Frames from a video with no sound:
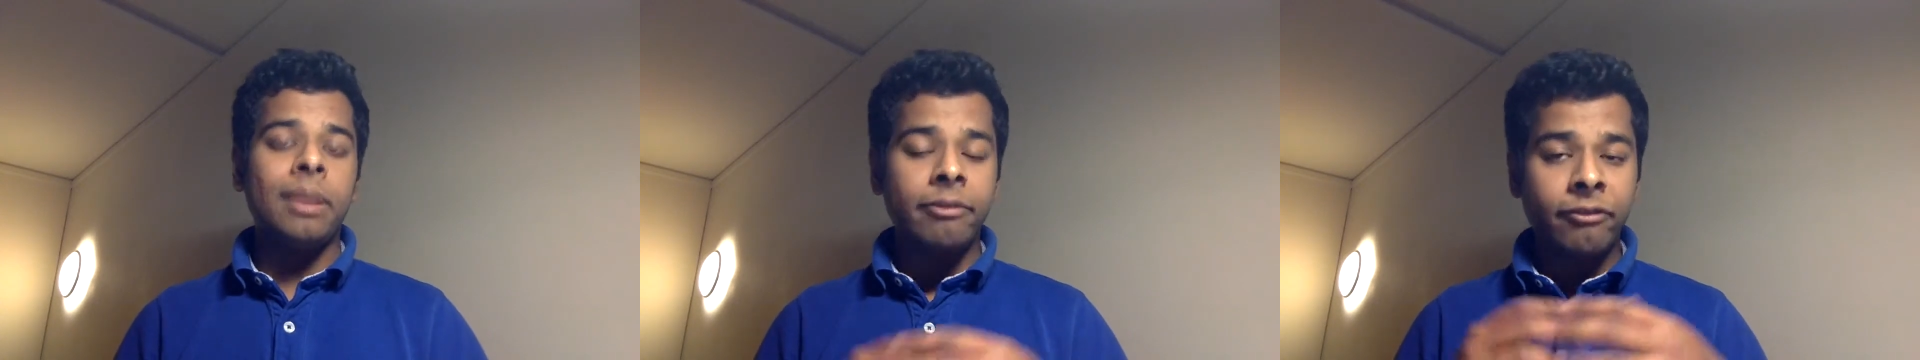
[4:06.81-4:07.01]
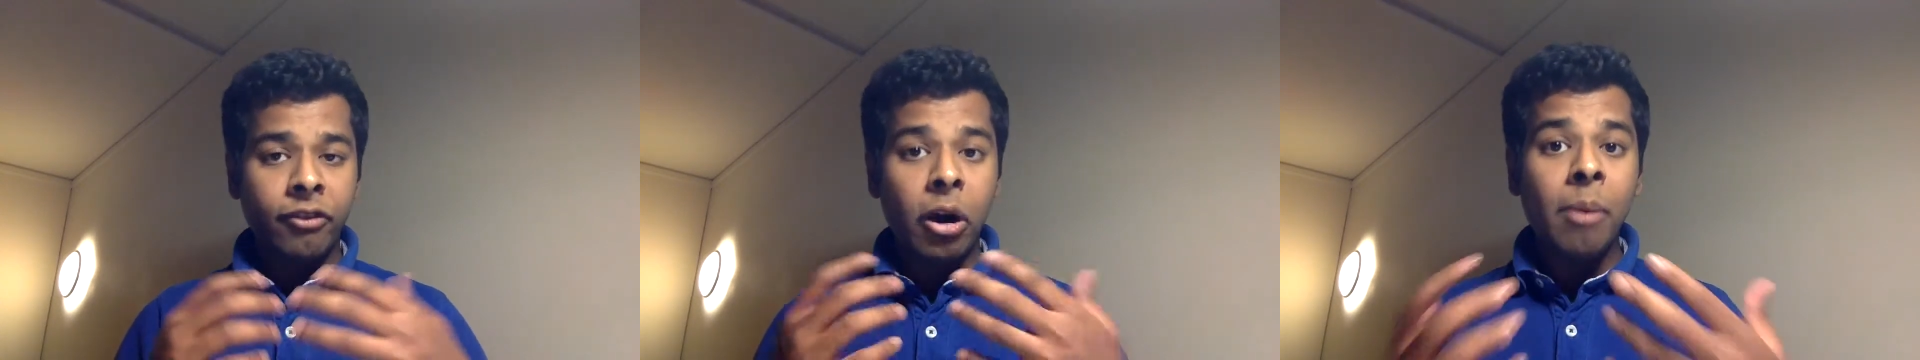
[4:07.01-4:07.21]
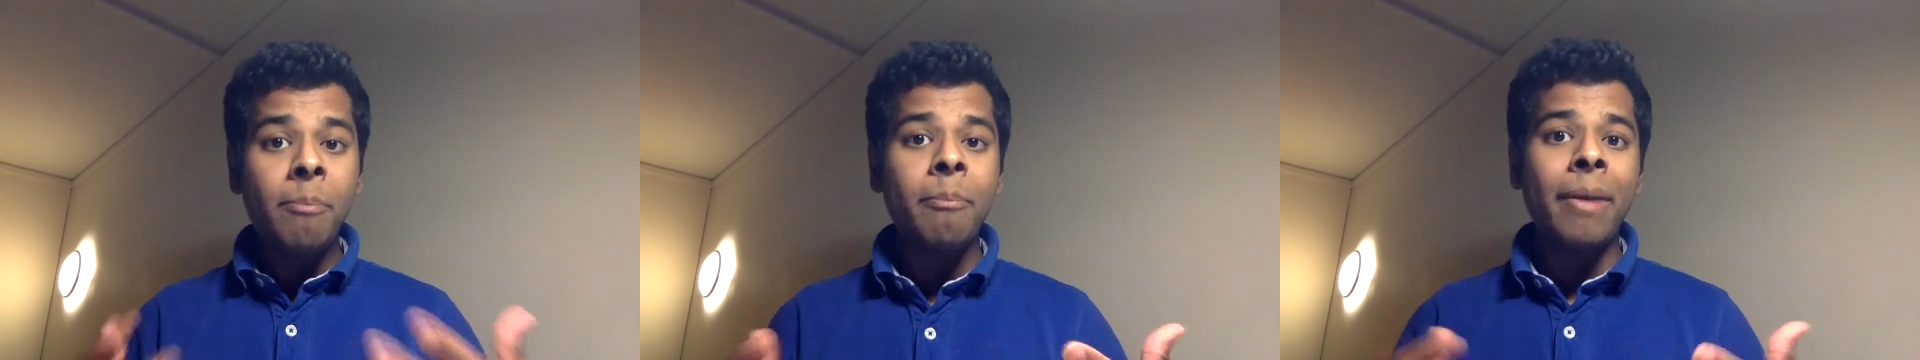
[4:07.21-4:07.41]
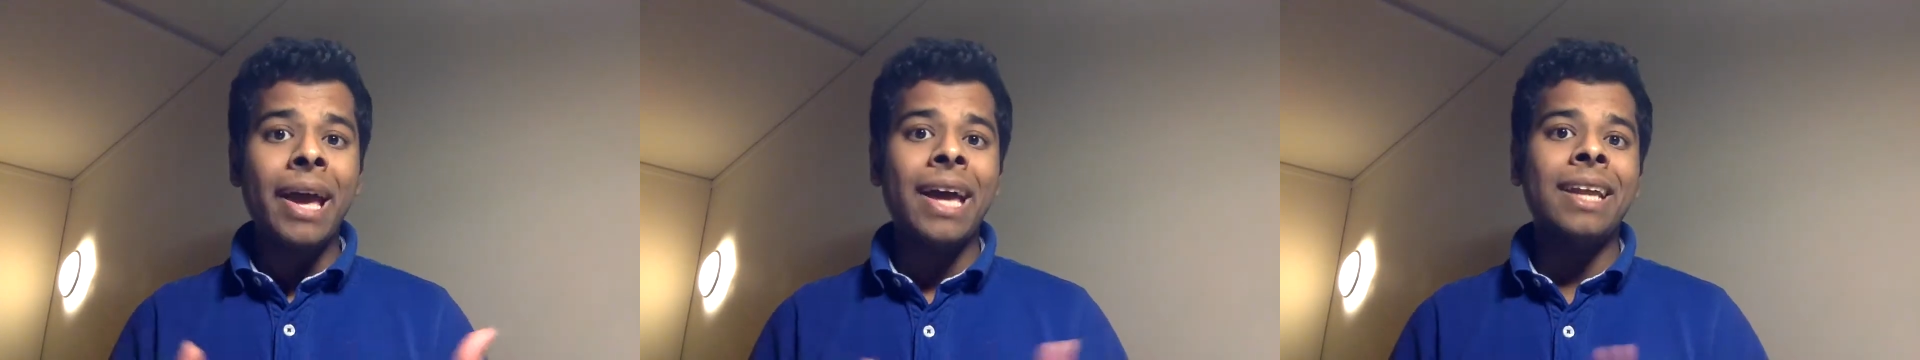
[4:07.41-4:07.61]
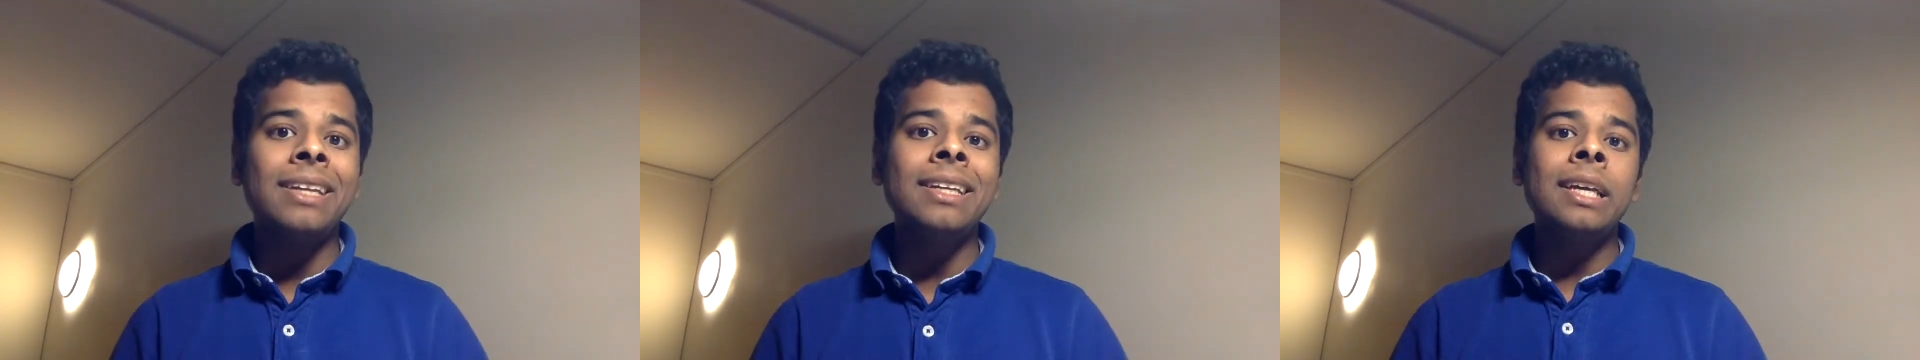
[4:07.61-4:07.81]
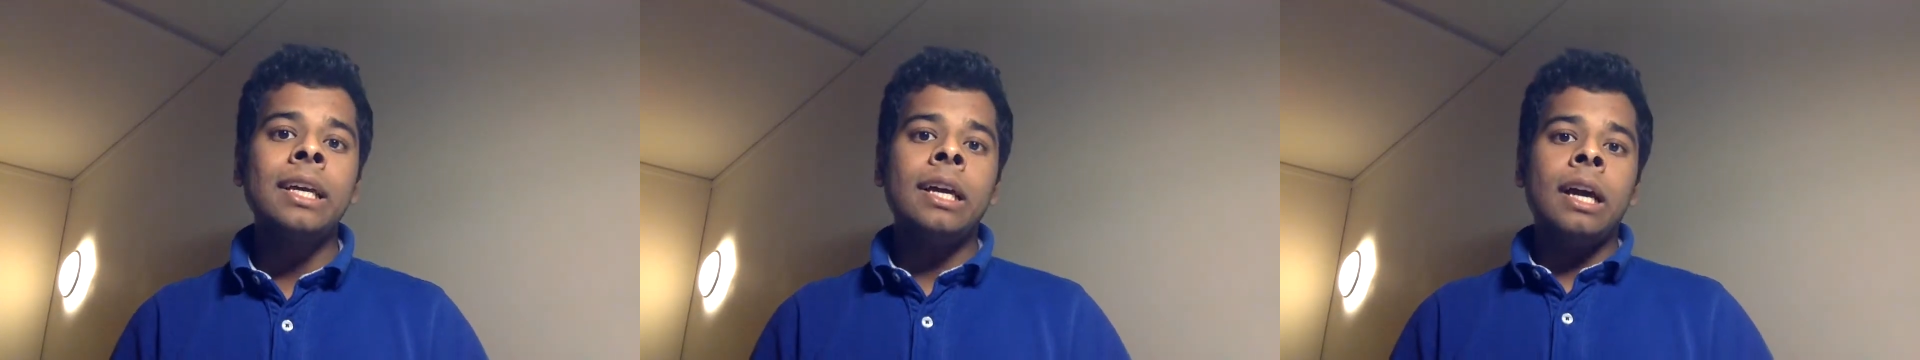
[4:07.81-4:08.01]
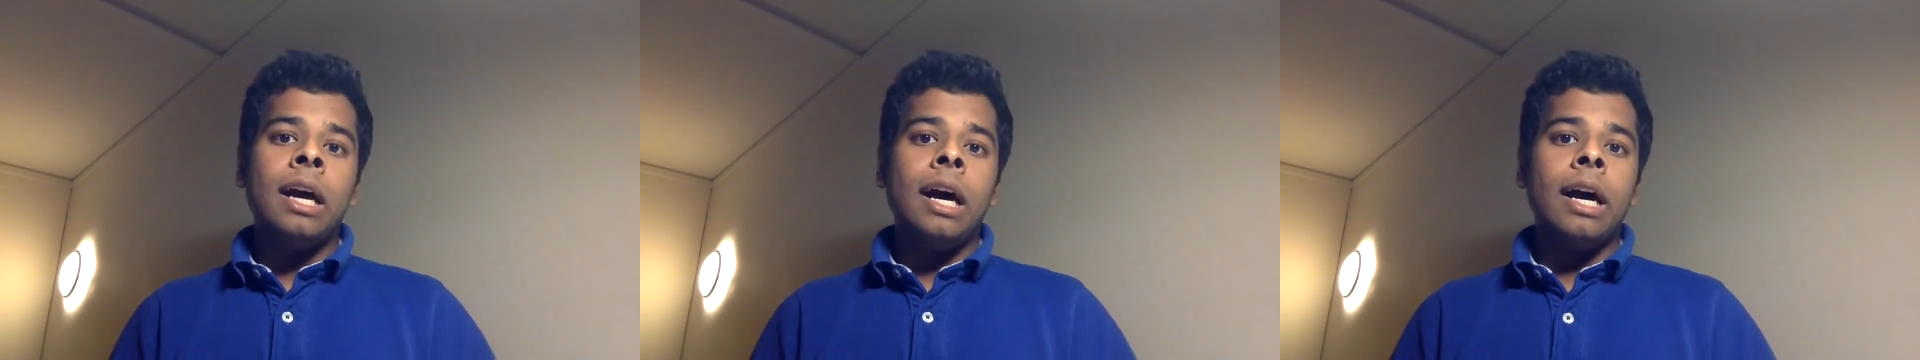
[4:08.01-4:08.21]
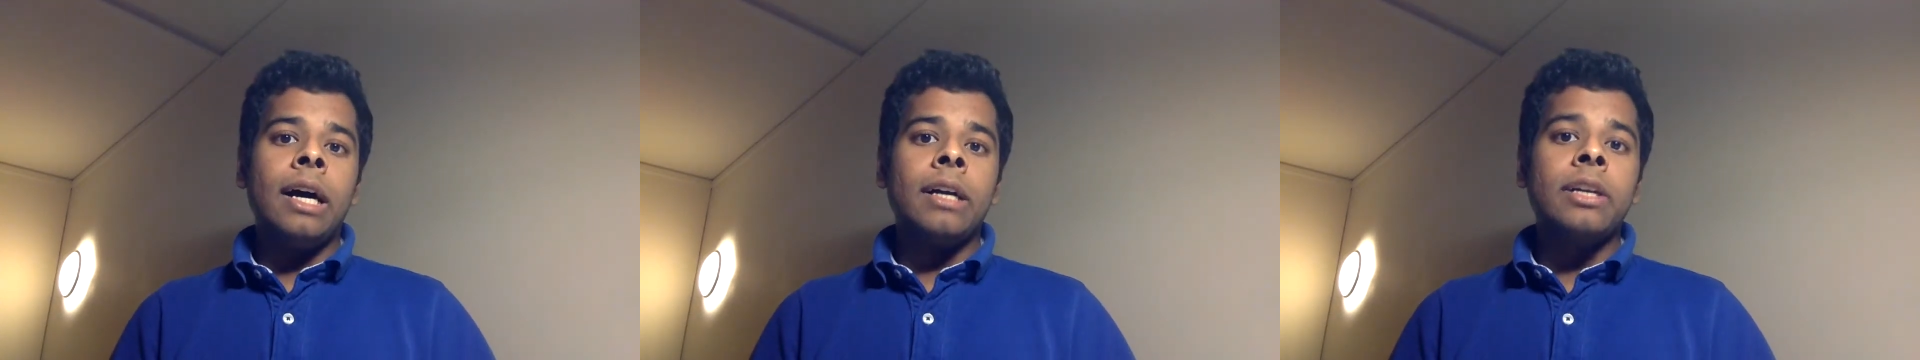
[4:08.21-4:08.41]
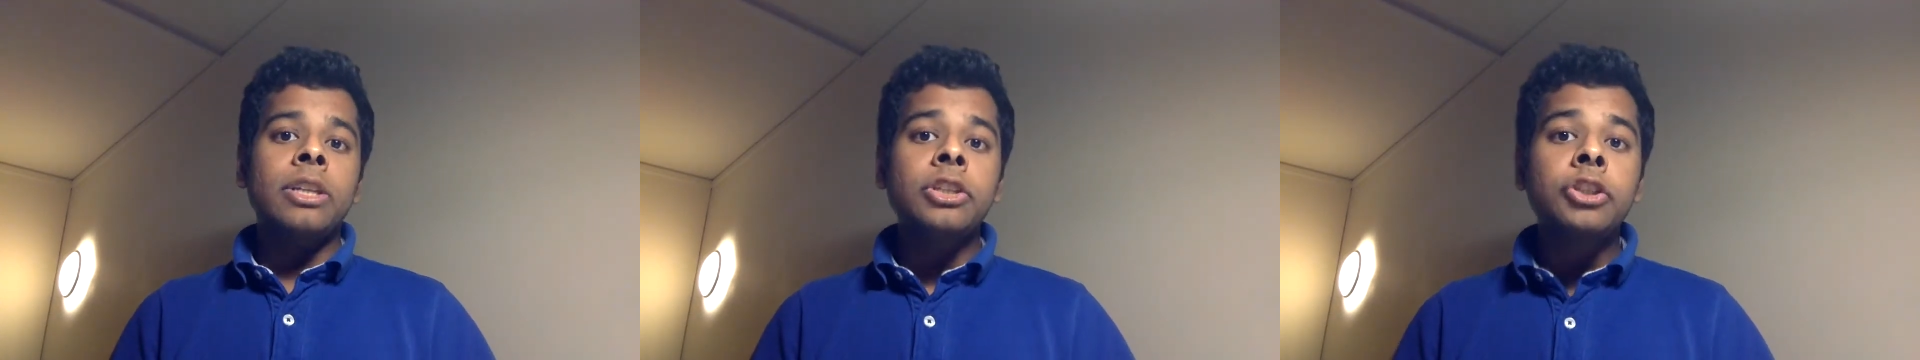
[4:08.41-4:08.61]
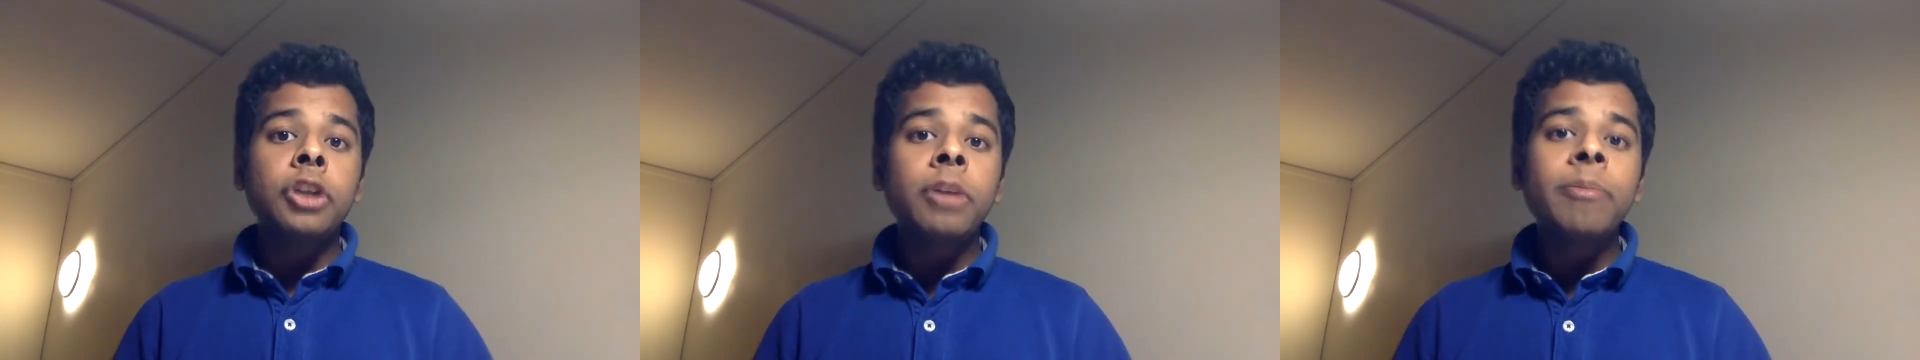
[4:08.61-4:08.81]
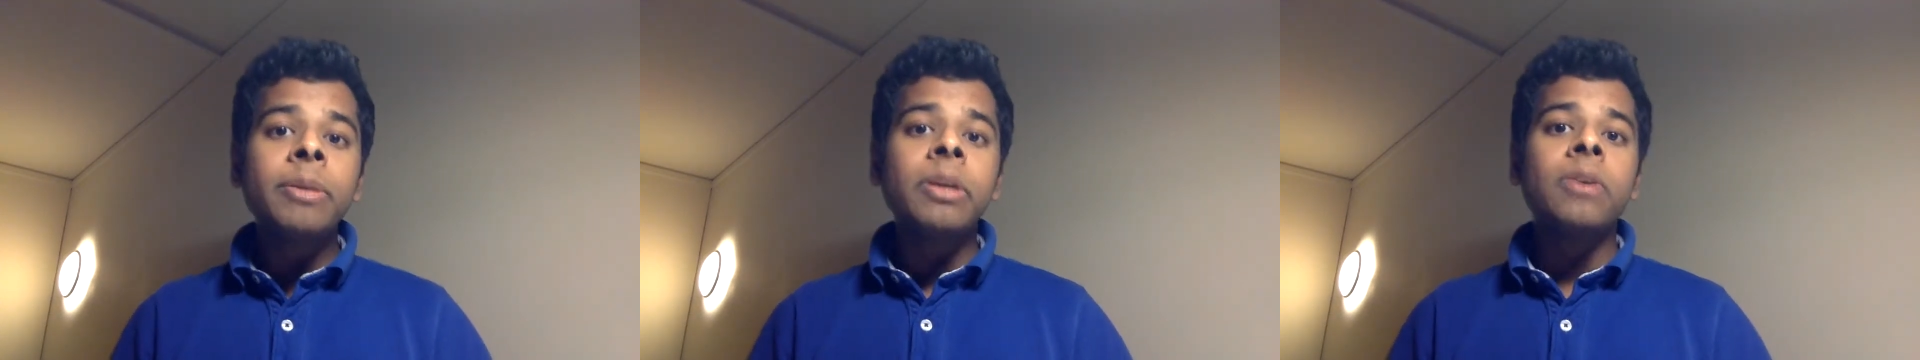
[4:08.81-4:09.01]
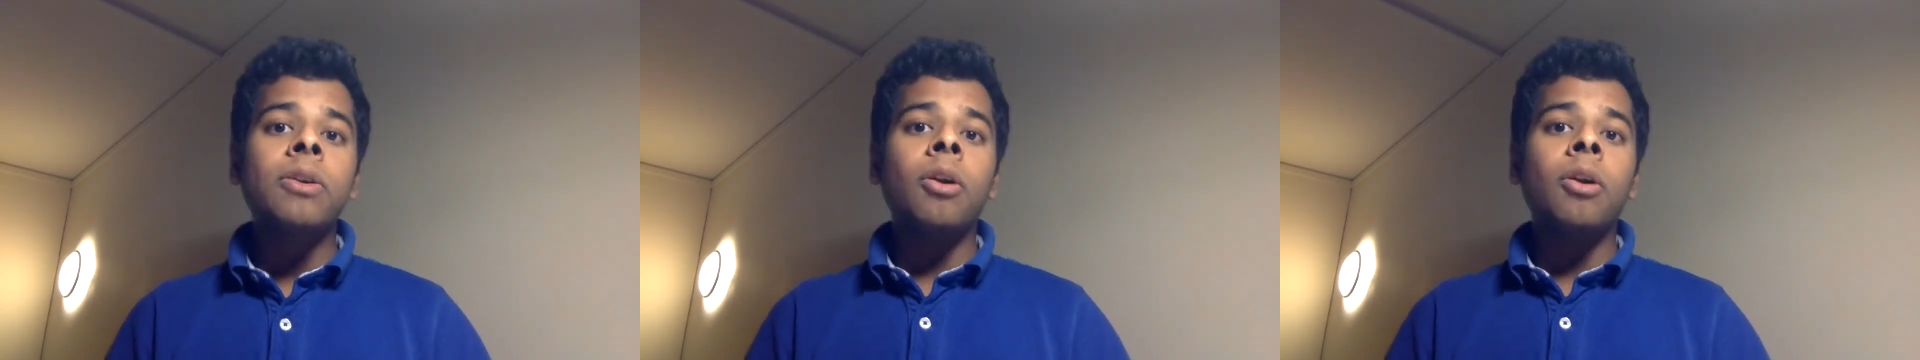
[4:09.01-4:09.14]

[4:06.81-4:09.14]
from man contribute